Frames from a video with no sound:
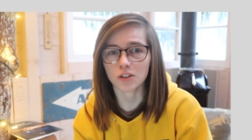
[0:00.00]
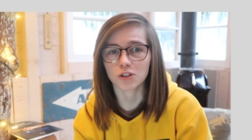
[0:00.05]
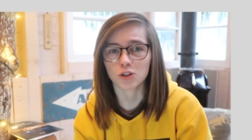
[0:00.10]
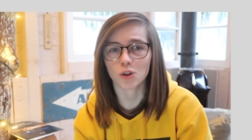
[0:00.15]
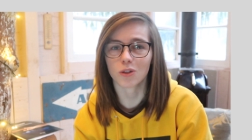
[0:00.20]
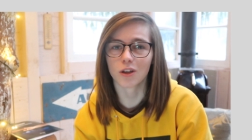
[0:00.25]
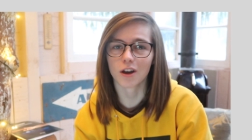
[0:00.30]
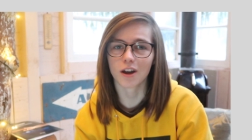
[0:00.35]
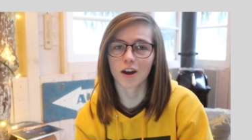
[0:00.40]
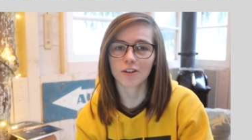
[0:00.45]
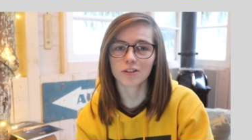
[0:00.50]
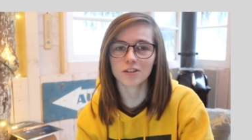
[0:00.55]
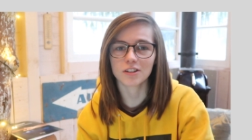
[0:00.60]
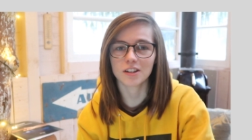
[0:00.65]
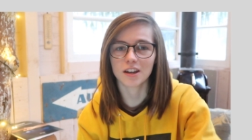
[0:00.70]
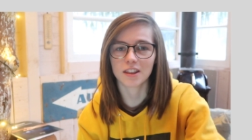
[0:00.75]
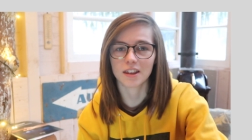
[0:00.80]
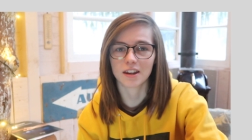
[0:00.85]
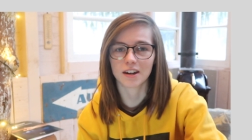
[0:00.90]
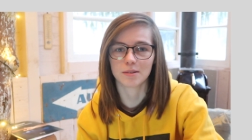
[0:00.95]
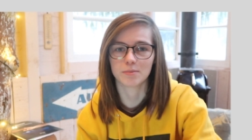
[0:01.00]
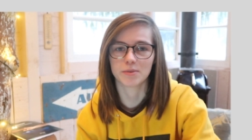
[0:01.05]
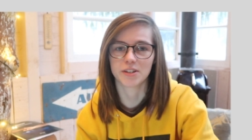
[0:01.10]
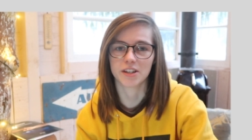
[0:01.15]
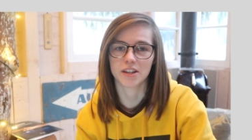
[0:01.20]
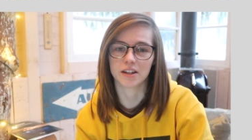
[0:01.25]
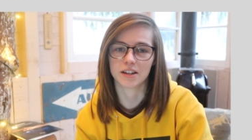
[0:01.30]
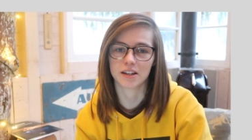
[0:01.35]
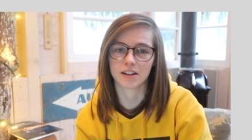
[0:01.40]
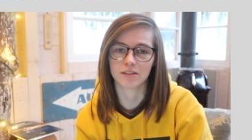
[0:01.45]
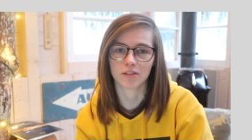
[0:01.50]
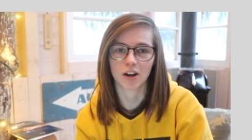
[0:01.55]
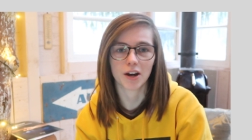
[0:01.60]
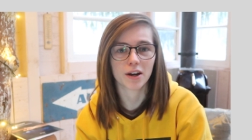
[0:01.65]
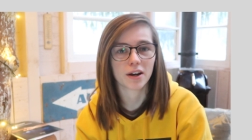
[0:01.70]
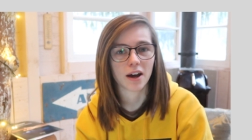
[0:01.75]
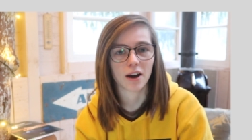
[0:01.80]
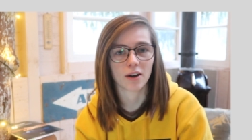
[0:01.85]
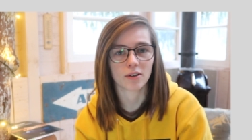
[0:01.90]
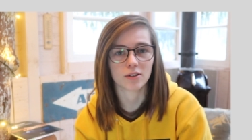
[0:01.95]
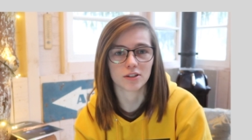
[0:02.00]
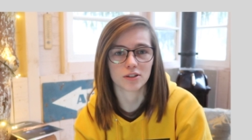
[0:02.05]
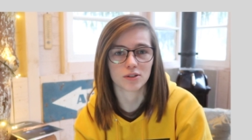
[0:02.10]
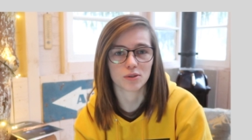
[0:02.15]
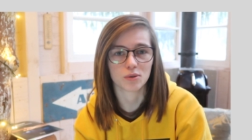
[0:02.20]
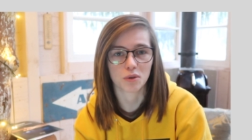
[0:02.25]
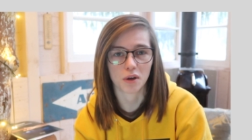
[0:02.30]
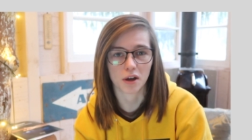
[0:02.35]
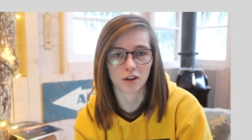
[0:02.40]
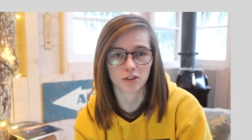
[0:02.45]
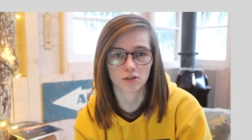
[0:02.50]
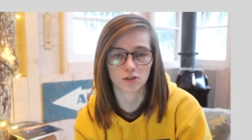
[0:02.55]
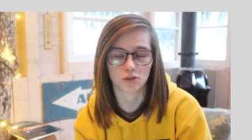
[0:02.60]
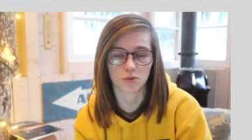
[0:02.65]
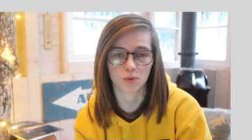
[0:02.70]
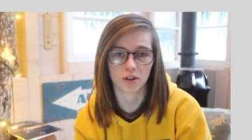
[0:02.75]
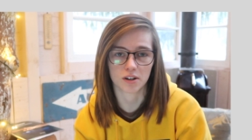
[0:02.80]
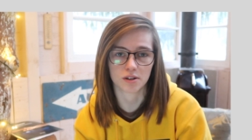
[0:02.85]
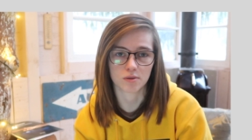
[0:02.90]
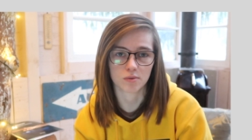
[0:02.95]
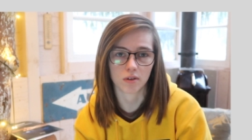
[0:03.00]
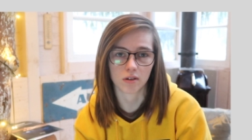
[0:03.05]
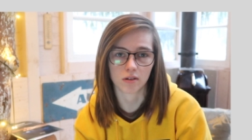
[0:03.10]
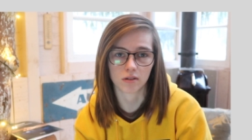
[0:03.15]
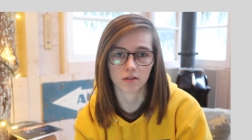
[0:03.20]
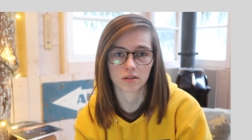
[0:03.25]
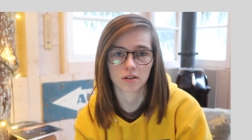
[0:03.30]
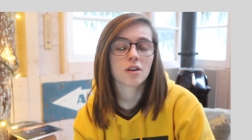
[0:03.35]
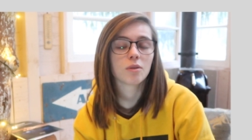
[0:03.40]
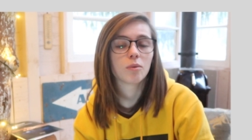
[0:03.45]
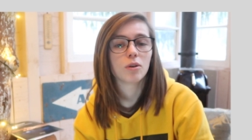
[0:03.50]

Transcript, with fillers: So the current year that I'm sitting in right now is 2021.